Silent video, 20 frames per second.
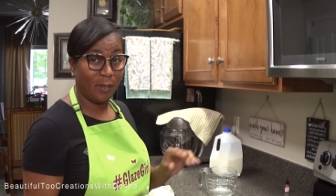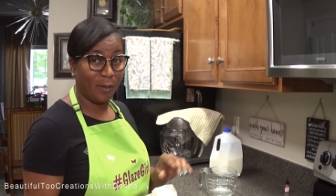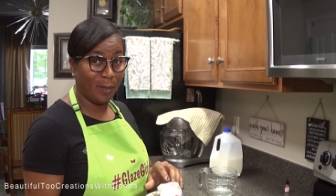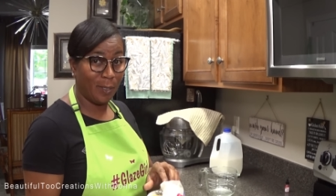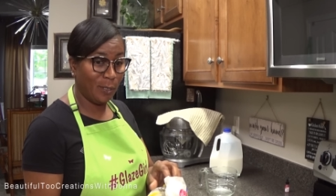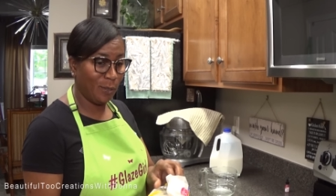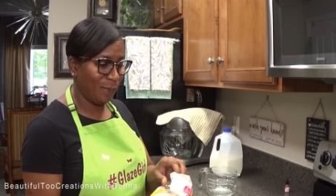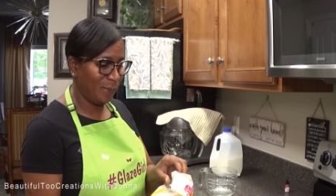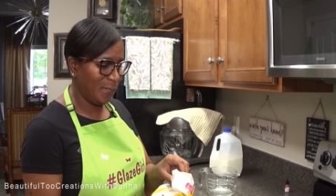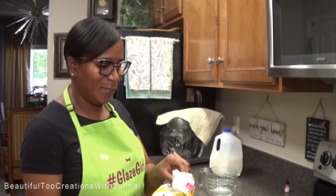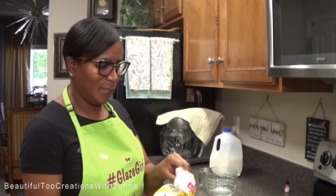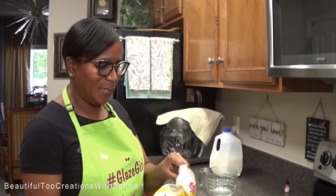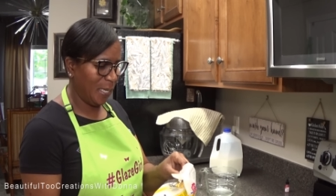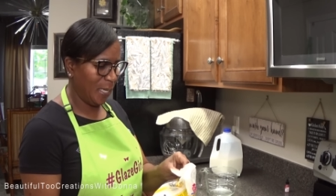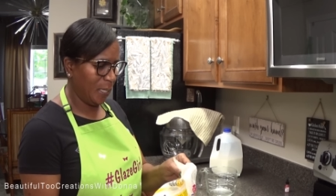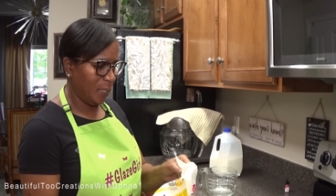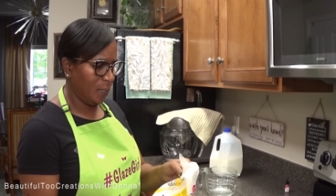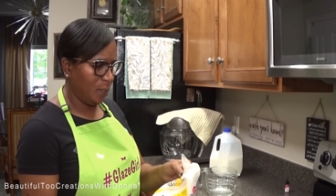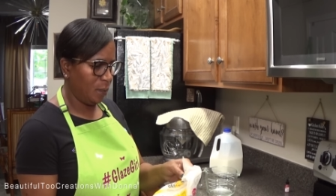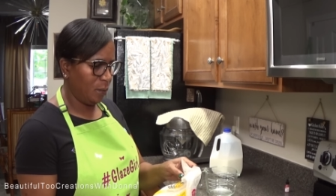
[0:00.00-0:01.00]
so this one is
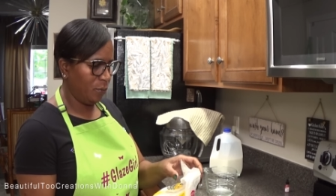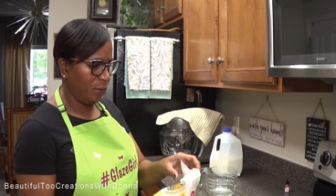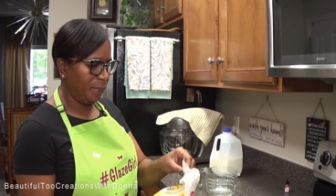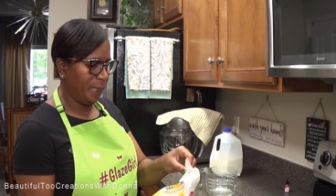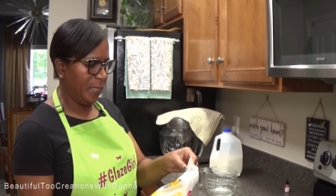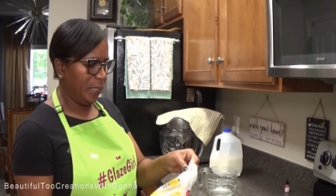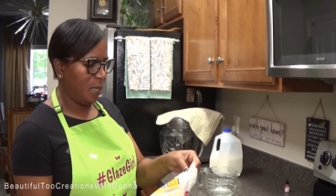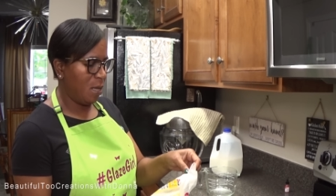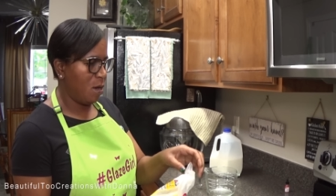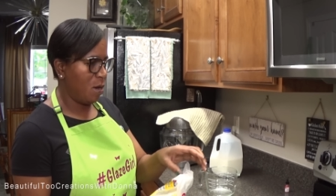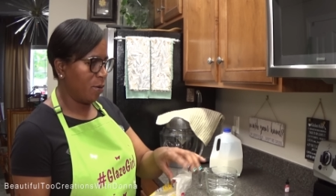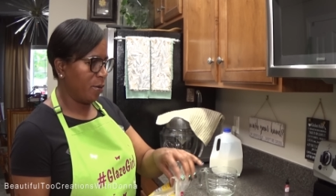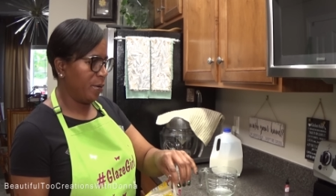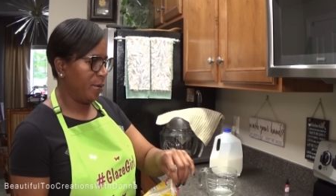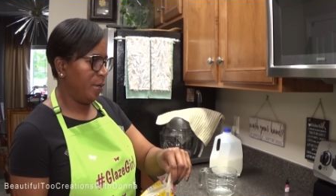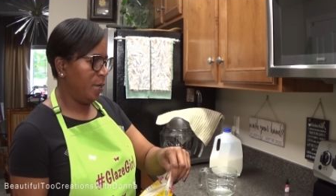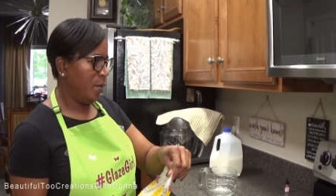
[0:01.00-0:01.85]
taking a little bit longer.